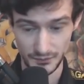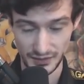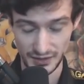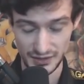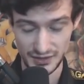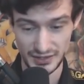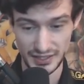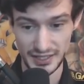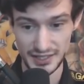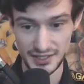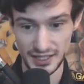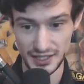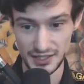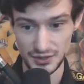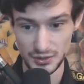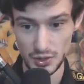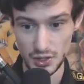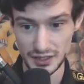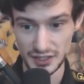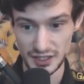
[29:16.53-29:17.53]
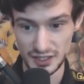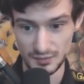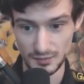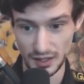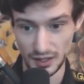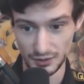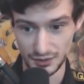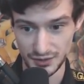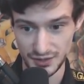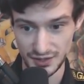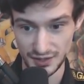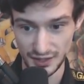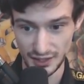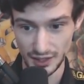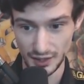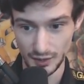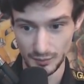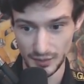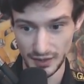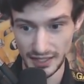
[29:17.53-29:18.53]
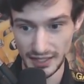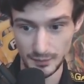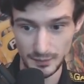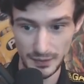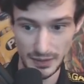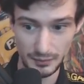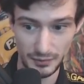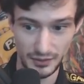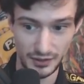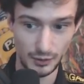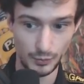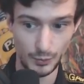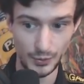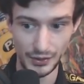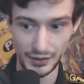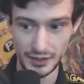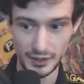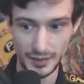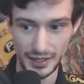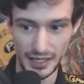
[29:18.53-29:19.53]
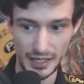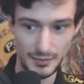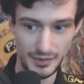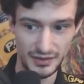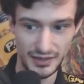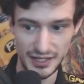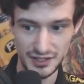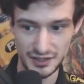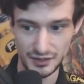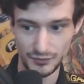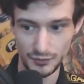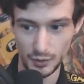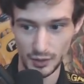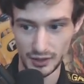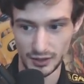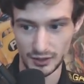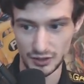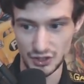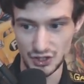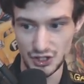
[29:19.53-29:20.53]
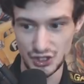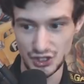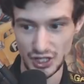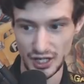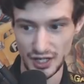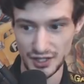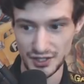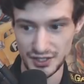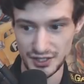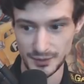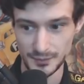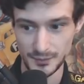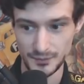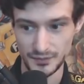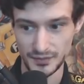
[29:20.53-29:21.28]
This guy says, holy smokes. But hey, the people that are willing to pay Bethesda for it are just